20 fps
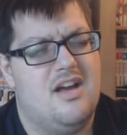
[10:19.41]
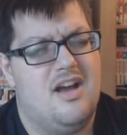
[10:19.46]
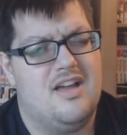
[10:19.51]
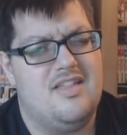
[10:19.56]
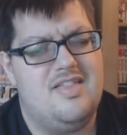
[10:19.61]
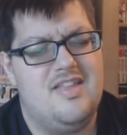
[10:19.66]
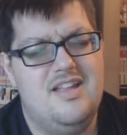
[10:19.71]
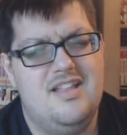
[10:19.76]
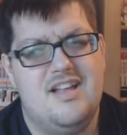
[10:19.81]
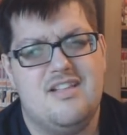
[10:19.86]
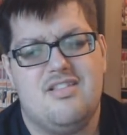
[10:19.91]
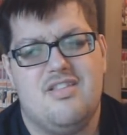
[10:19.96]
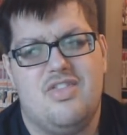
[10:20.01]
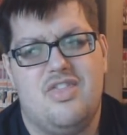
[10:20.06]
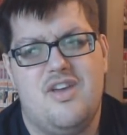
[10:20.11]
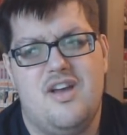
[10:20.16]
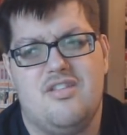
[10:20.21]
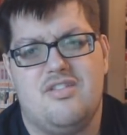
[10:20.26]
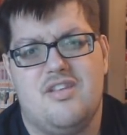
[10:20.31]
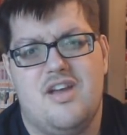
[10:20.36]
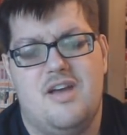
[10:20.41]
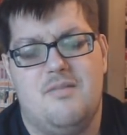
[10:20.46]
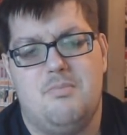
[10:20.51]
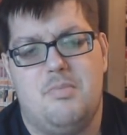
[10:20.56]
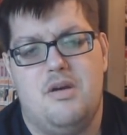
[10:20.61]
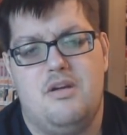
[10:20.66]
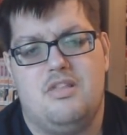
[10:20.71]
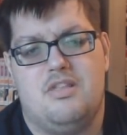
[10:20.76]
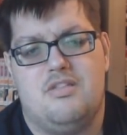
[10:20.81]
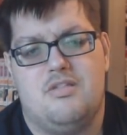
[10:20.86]
I think that's the first time
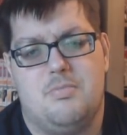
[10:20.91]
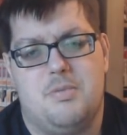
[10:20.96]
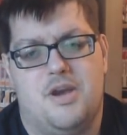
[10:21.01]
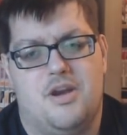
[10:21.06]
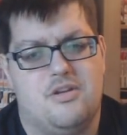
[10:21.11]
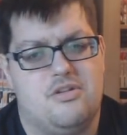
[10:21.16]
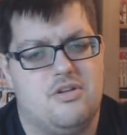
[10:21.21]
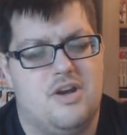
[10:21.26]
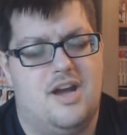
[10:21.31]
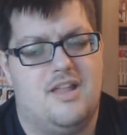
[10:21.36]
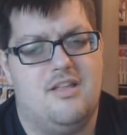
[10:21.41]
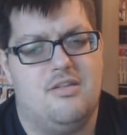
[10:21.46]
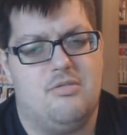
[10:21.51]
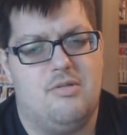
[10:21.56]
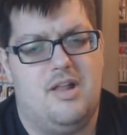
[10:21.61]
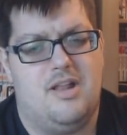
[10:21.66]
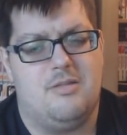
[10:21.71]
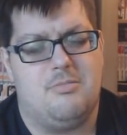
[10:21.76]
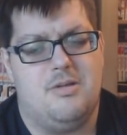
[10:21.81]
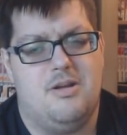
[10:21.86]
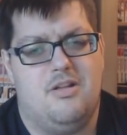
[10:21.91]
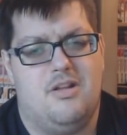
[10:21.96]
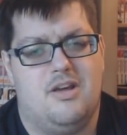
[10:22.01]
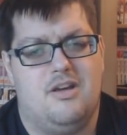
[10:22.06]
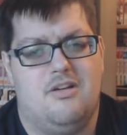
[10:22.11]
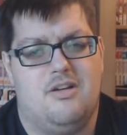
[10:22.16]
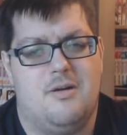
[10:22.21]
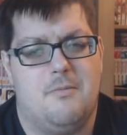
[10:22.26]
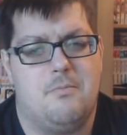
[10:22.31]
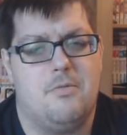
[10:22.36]
both Spirit Drive as well has been
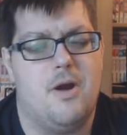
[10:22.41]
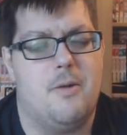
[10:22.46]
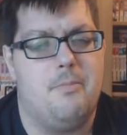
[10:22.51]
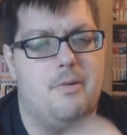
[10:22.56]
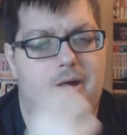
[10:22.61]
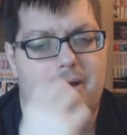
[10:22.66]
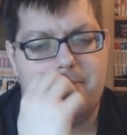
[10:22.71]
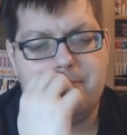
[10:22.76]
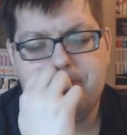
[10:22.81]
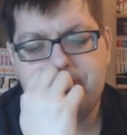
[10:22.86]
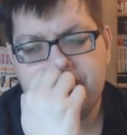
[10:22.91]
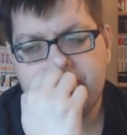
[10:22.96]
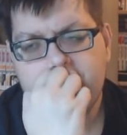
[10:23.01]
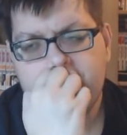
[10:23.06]
like on a proper